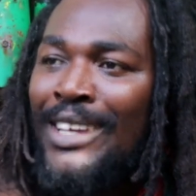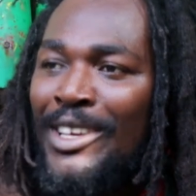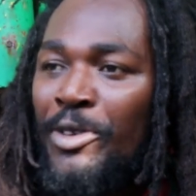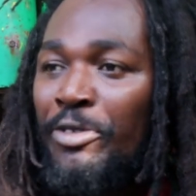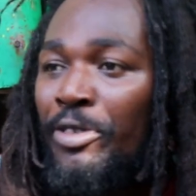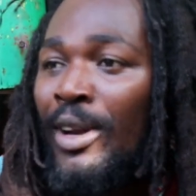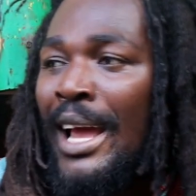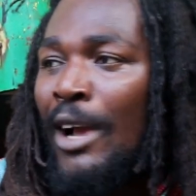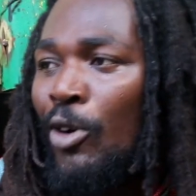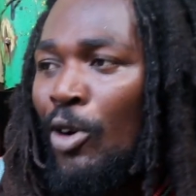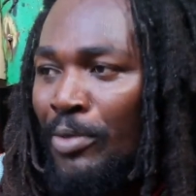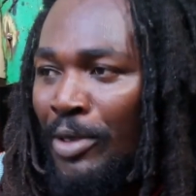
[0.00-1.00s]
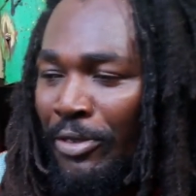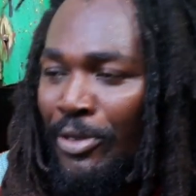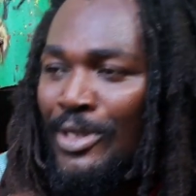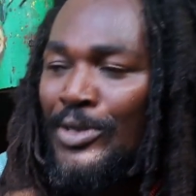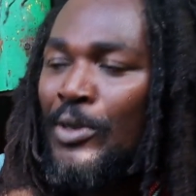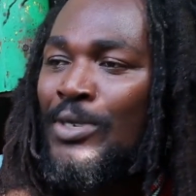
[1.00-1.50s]
there, you feel like home, you feel
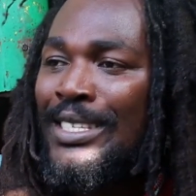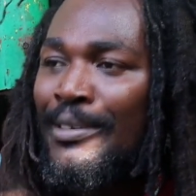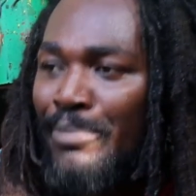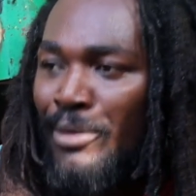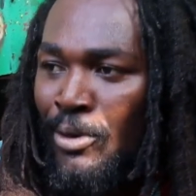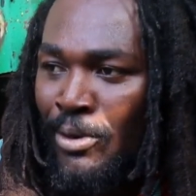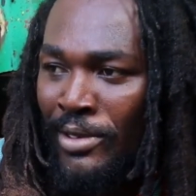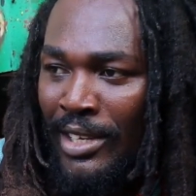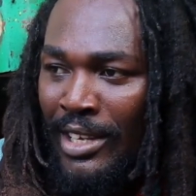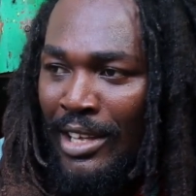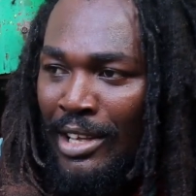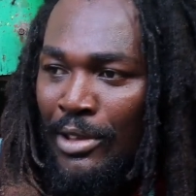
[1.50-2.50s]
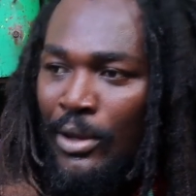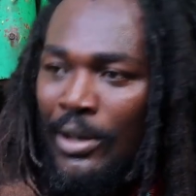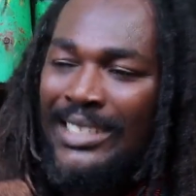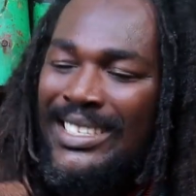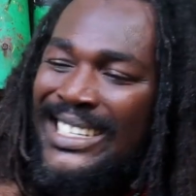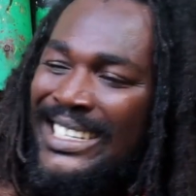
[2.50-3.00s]
so simple.
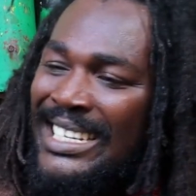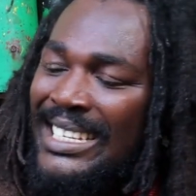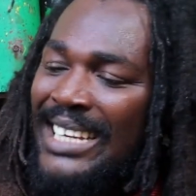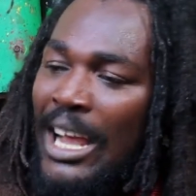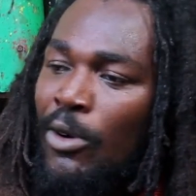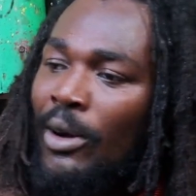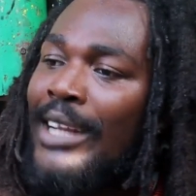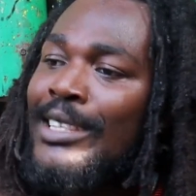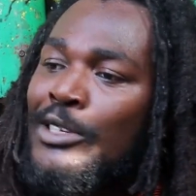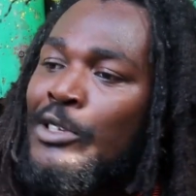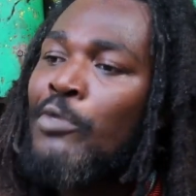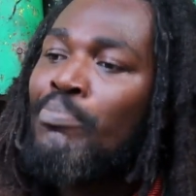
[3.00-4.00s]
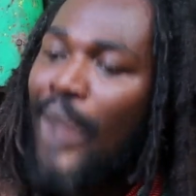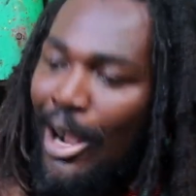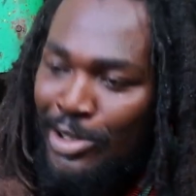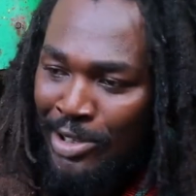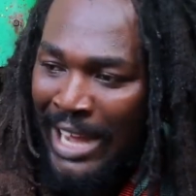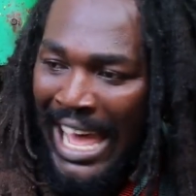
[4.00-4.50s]
It's just like connecting you back
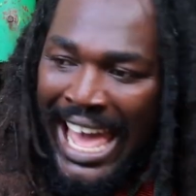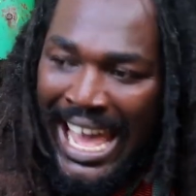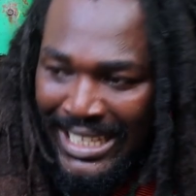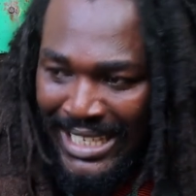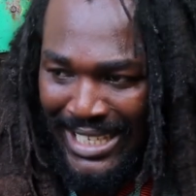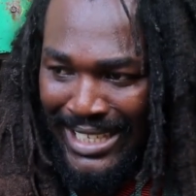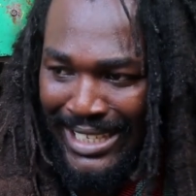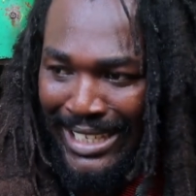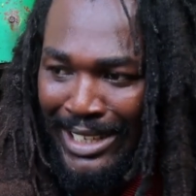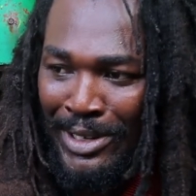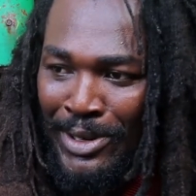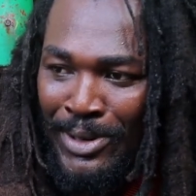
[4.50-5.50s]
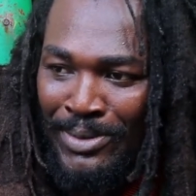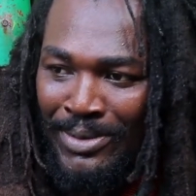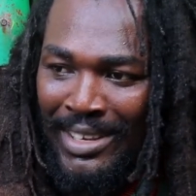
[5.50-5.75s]
to the earth, you know.